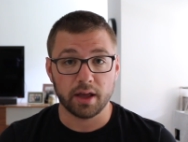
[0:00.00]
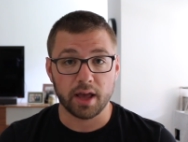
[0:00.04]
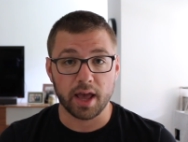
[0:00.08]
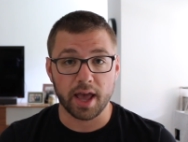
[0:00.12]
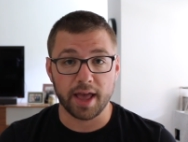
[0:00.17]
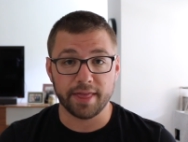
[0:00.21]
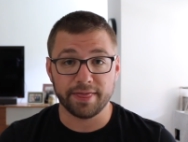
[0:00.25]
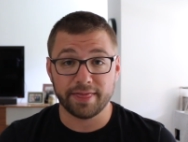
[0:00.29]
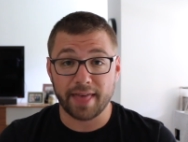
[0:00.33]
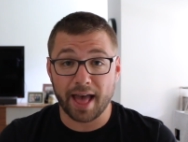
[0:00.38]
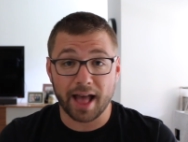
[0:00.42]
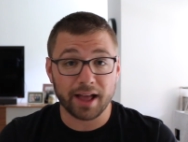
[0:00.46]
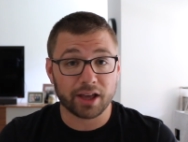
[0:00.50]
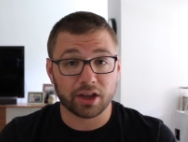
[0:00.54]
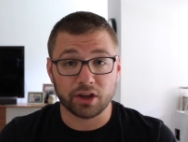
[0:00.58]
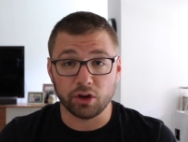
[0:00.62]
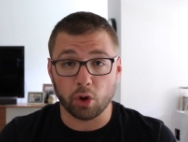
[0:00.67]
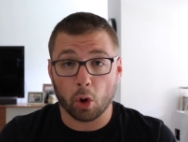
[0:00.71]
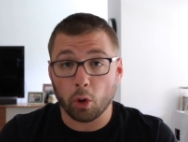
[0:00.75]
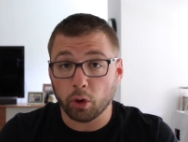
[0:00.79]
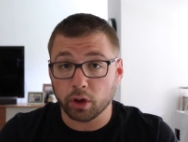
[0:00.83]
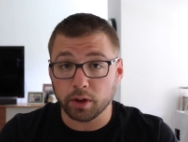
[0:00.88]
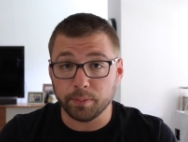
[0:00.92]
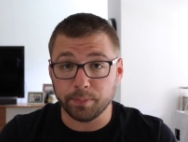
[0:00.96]
And that
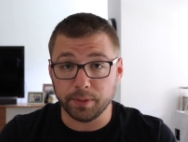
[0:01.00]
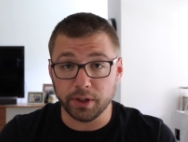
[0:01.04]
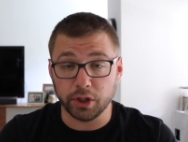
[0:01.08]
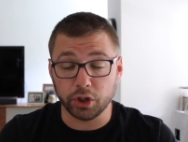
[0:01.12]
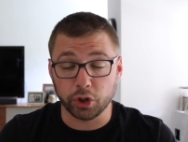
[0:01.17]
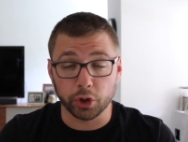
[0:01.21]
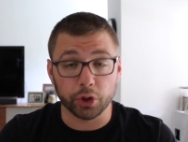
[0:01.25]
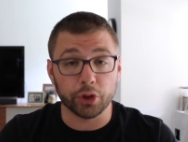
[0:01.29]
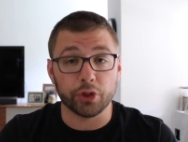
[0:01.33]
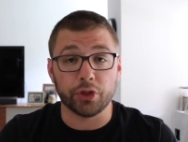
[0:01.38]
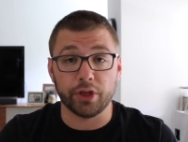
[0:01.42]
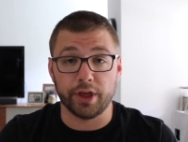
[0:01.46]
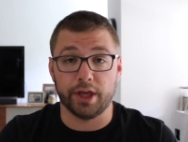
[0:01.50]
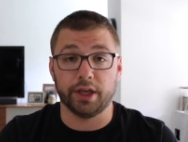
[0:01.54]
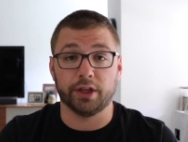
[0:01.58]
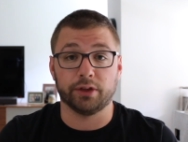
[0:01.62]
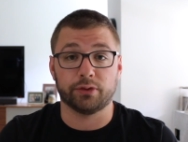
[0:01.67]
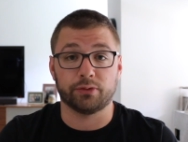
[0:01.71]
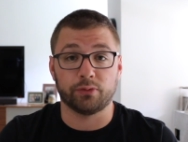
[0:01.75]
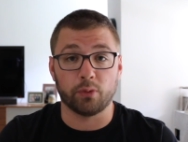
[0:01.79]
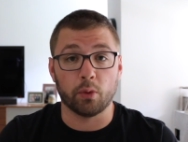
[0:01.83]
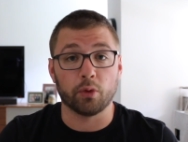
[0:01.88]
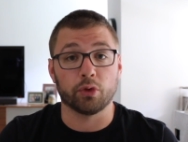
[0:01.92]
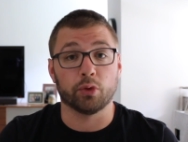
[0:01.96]
could only be good
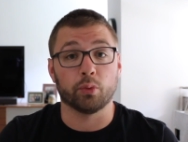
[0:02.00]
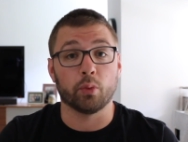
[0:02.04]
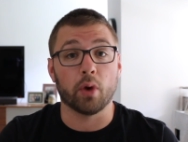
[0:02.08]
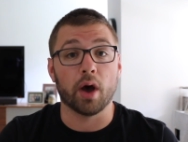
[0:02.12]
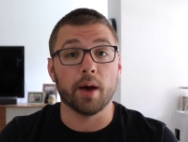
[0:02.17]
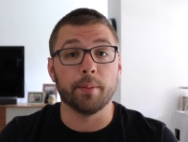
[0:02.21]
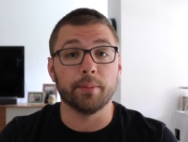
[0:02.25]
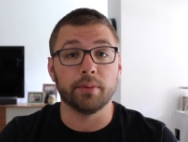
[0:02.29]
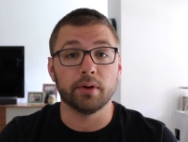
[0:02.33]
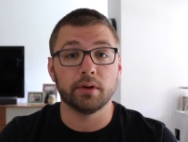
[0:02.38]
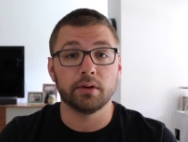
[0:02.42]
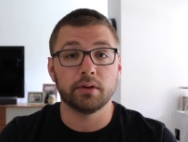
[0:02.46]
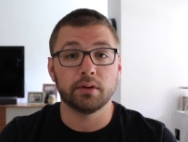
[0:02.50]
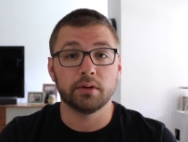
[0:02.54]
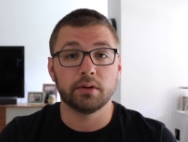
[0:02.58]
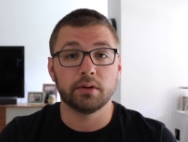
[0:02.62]
things for the web.